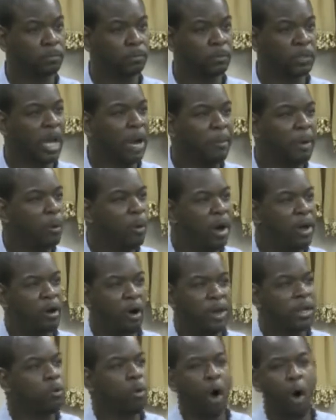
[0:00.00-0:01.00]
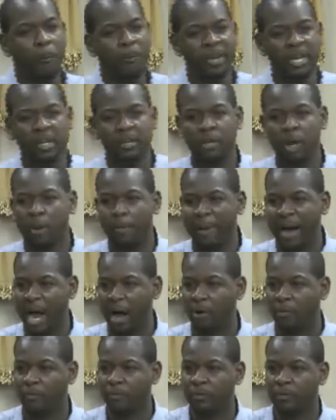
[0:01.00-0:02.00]
Number one, are you opening your
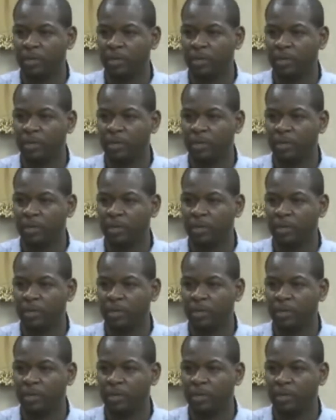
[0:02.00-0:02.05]
mouth